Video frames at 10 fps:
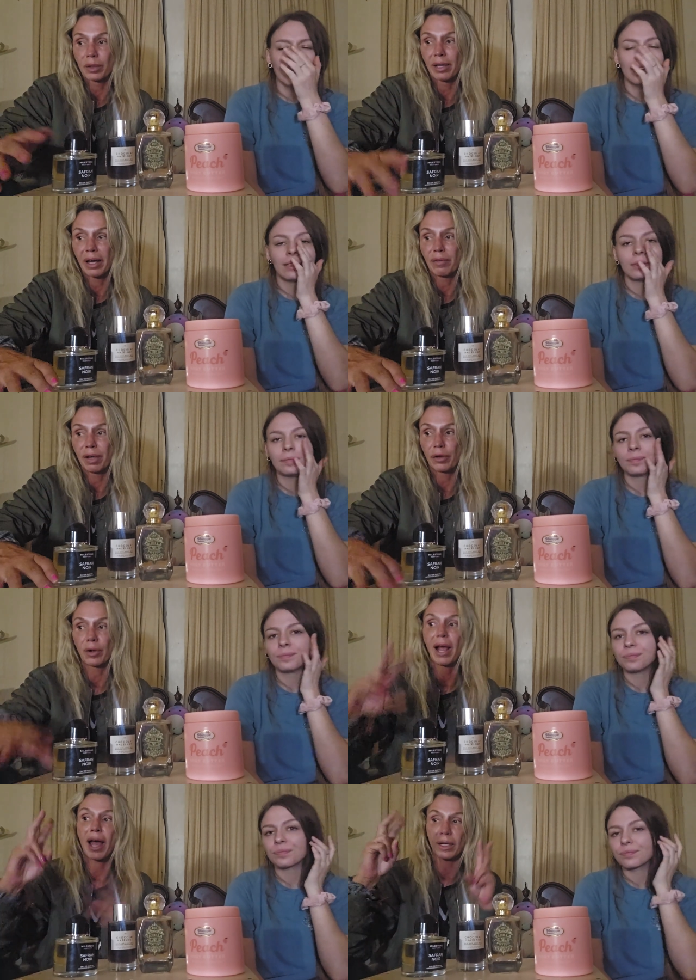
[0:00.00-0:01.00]
Speaker 1: to a lot of
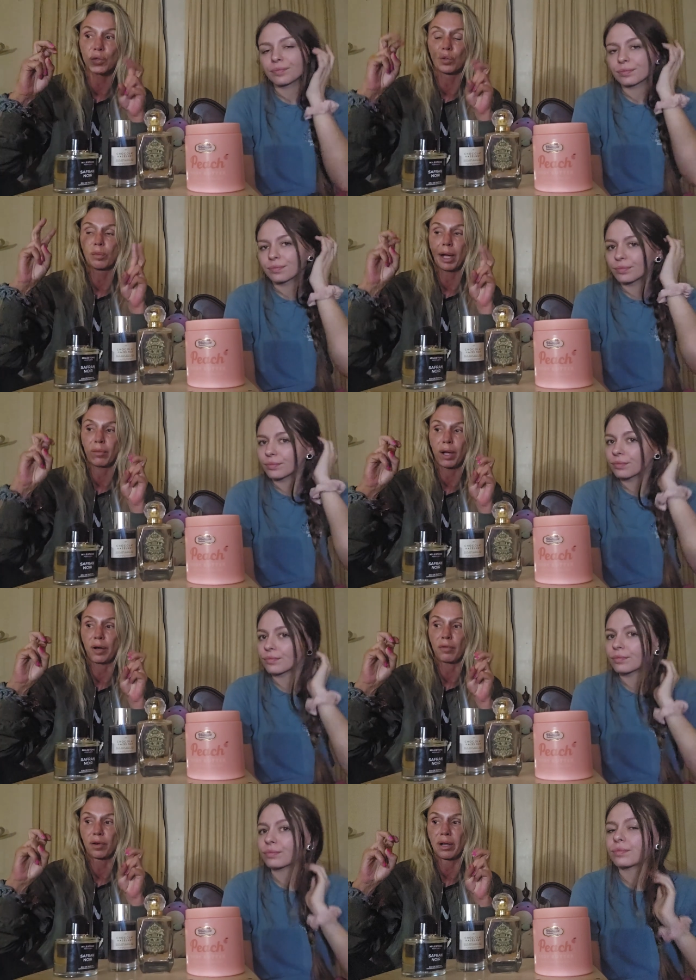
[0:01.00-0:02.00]
other actual
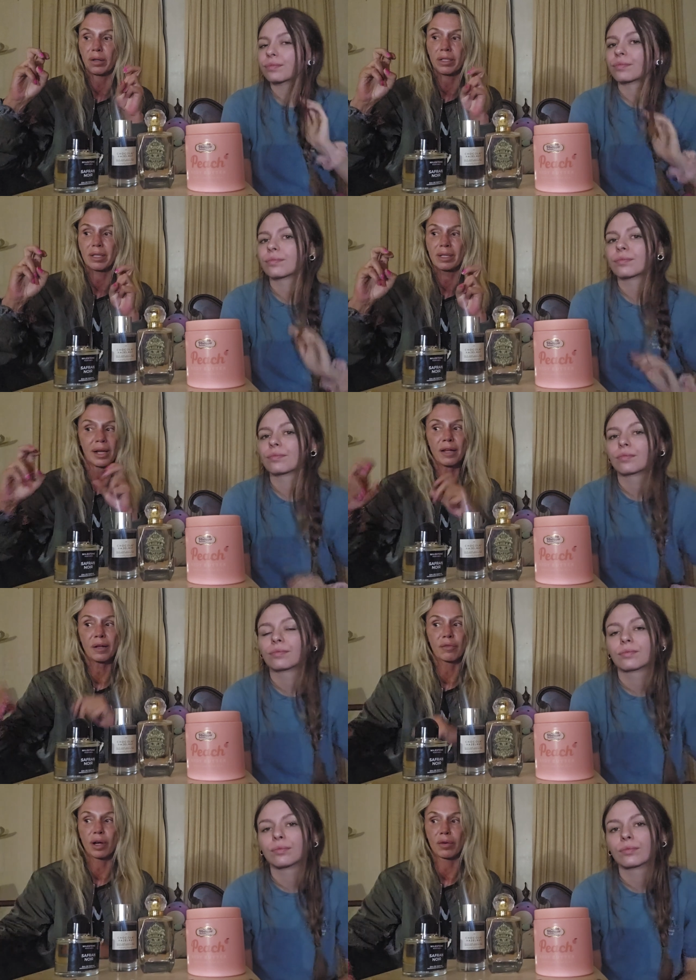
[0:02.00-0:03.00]
Byredo fragrances. A lot of
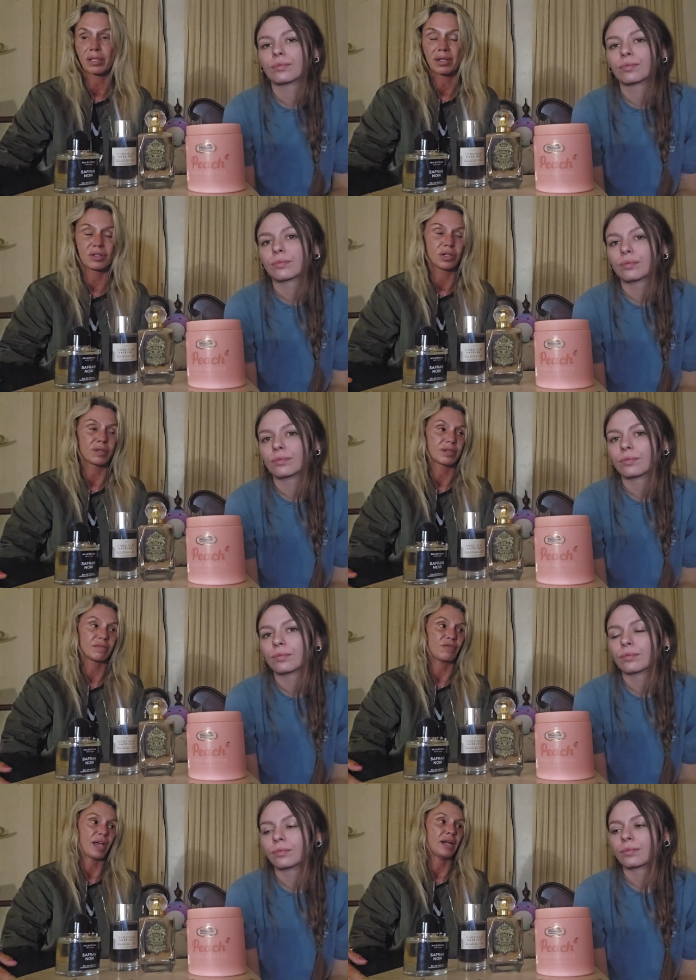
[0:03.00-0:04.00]
their fragrances just
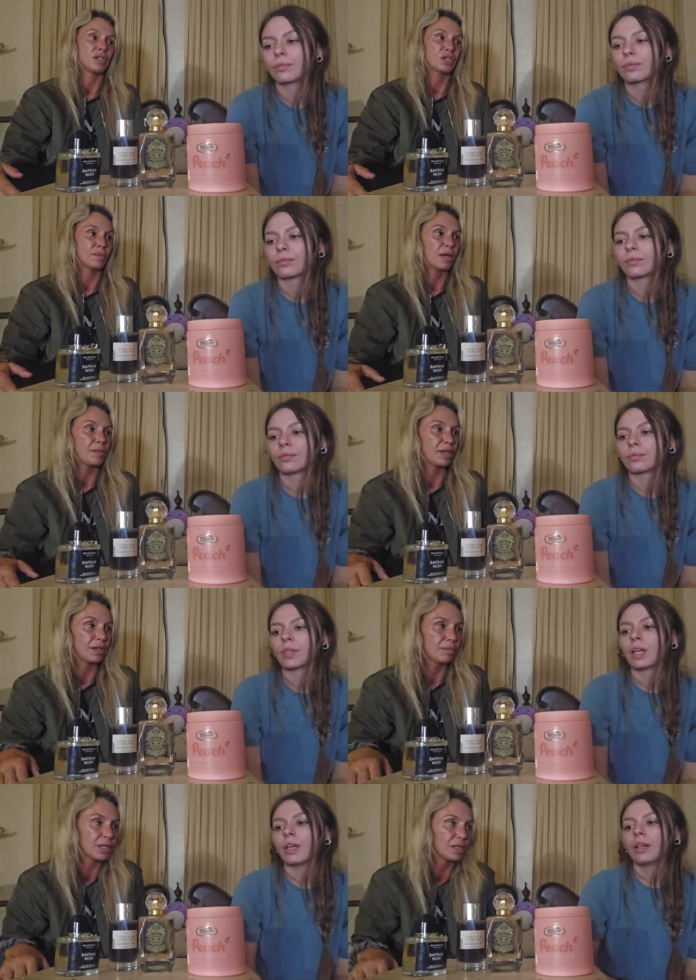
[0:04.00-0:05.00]
vanish in my
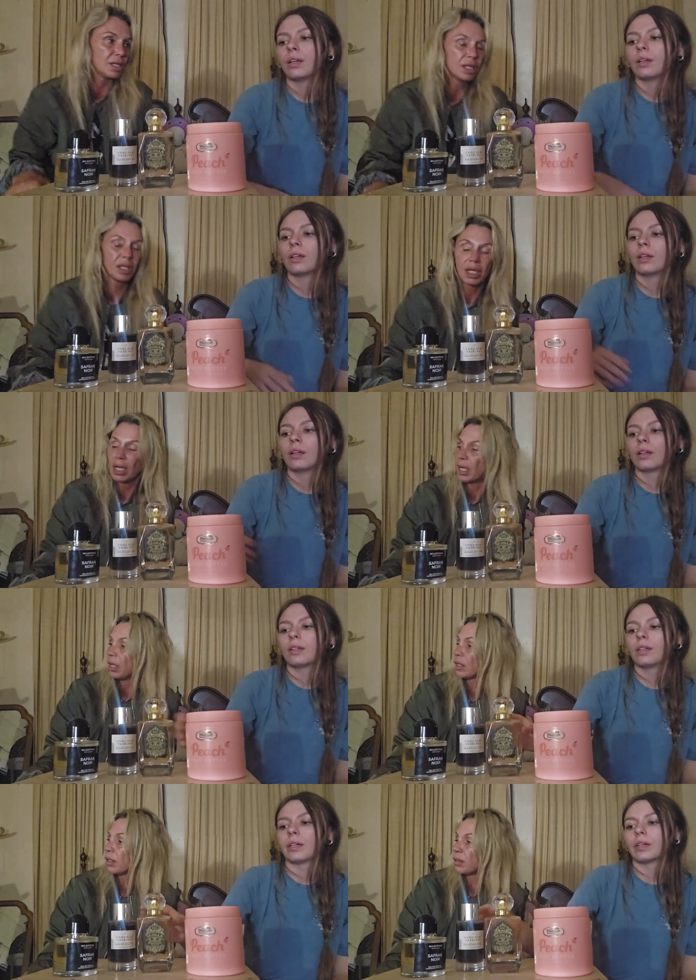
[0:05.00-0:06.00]
opinion, but
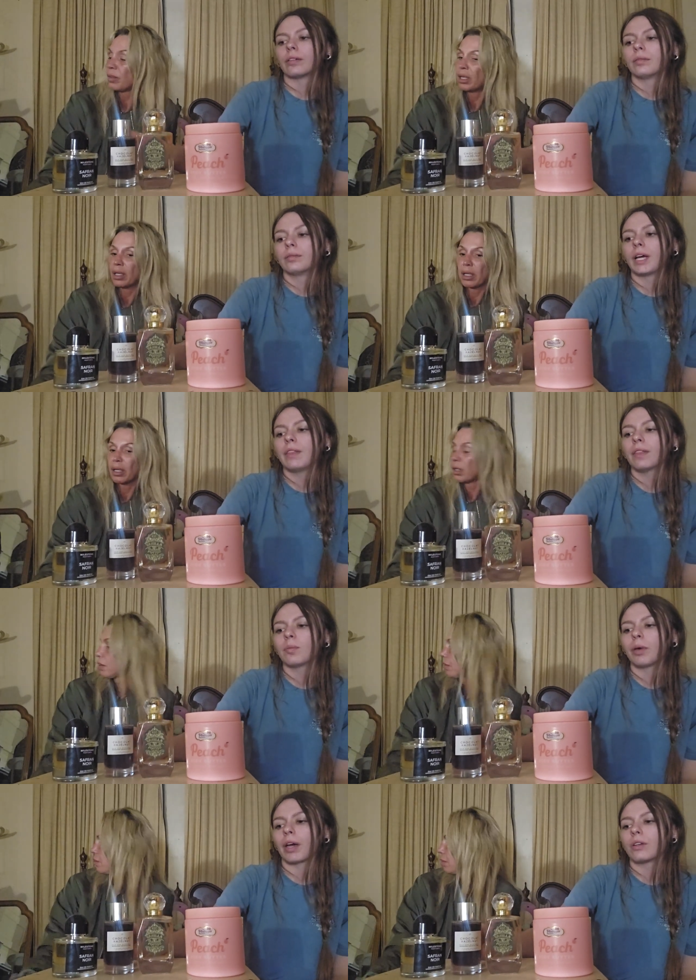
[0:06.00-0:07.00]
Speaker 2: um, yeah. I think the
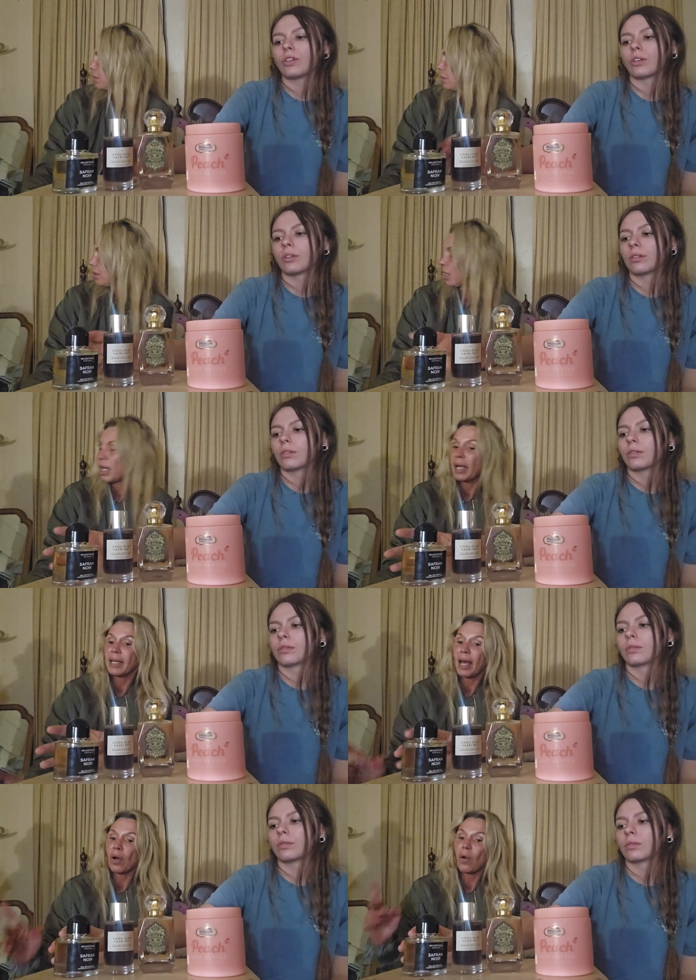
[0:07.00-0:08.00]
packaging
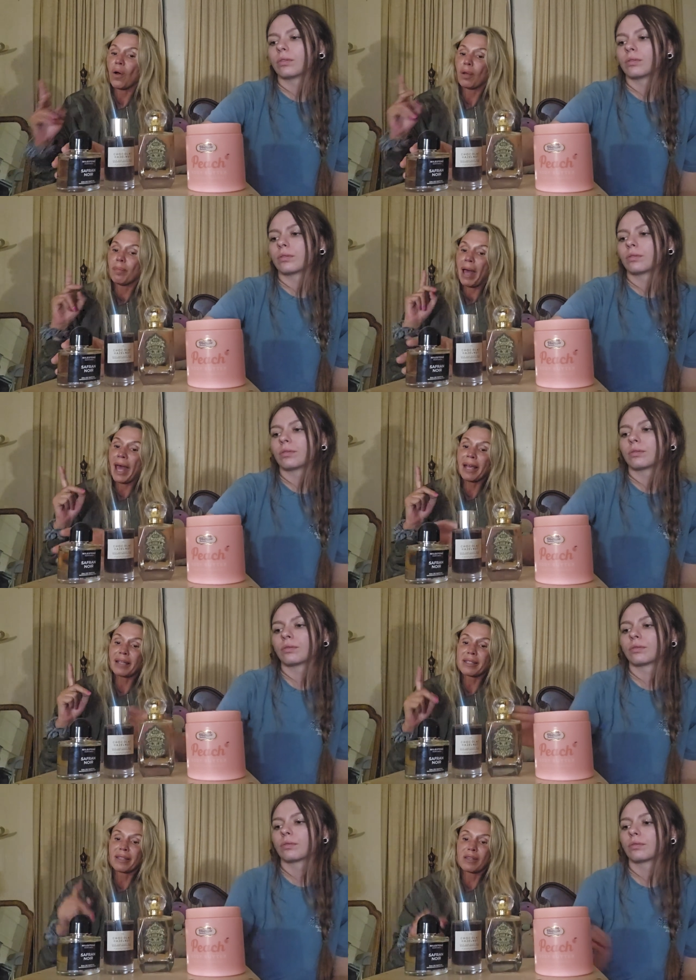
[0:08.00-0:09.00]
Speaker 1: now mm-hmm. on
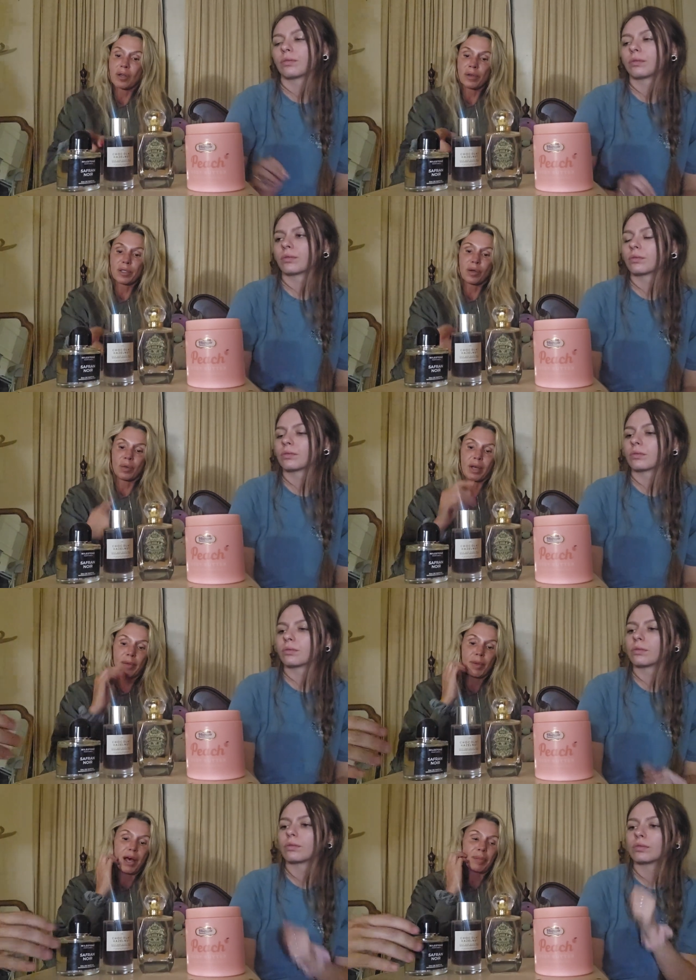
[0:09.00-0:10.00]
Max, this also
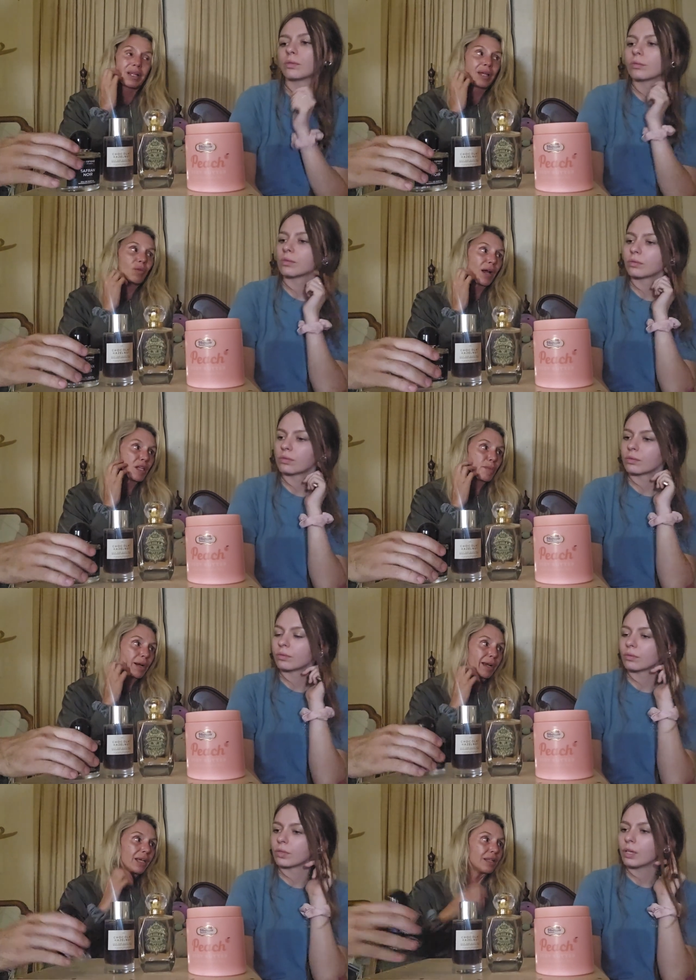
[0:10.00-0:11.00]
got popped like
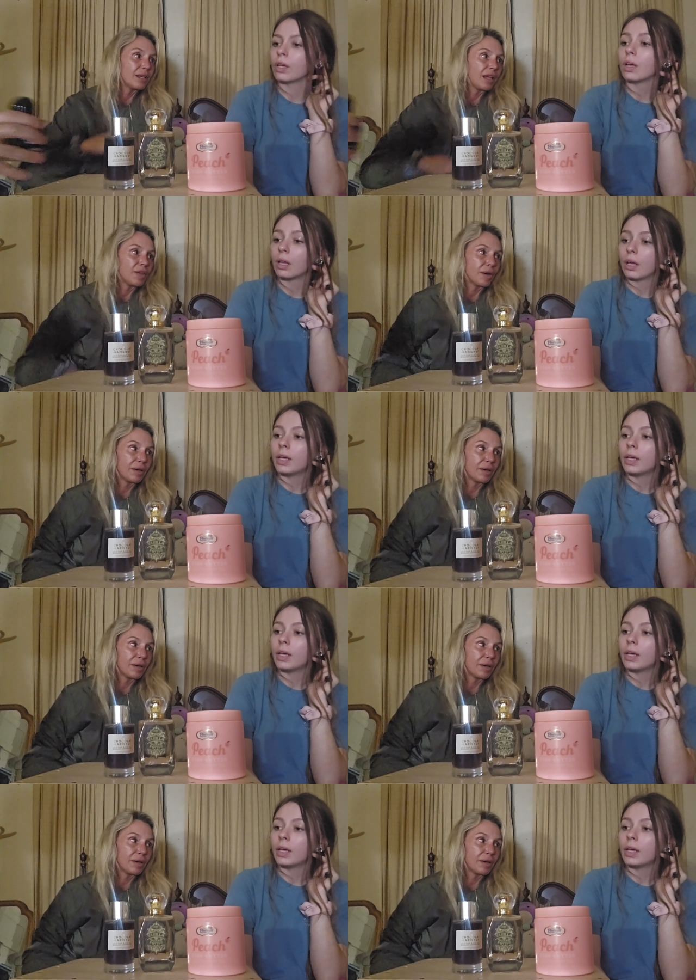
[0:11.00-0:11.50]
raspberry and then leather.